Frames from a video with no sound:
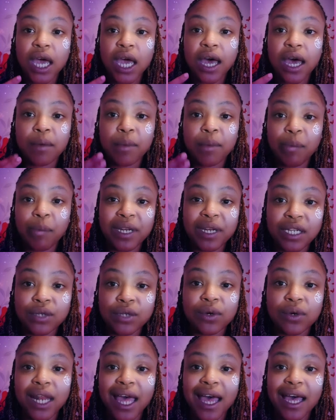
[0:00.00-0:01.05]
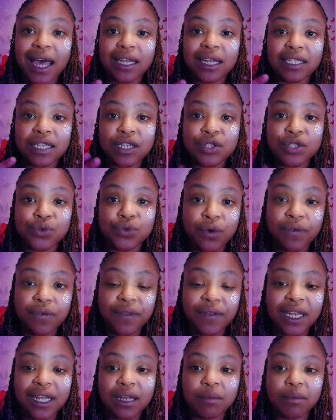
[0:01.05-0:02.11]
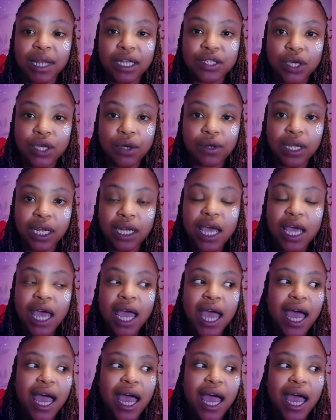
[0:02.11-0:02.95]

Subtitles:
pineal gland, endorphin, and melatonin.